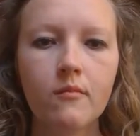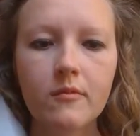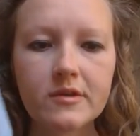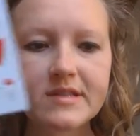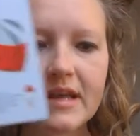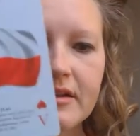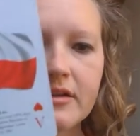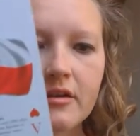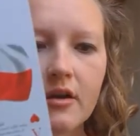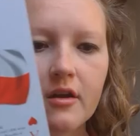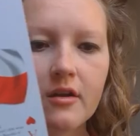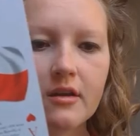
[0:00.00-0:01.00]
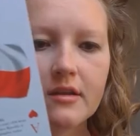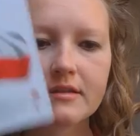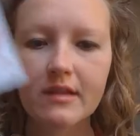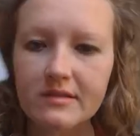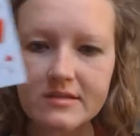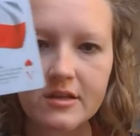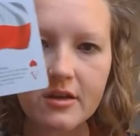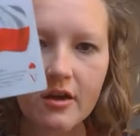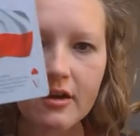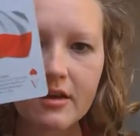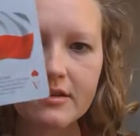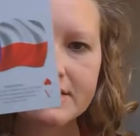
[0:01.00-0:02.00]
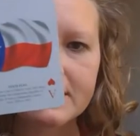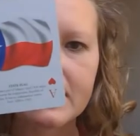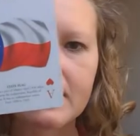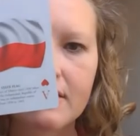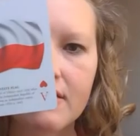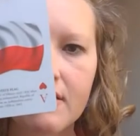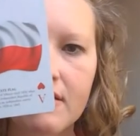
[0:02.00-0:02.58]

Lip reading: Was that your card? That's your card, isn't it?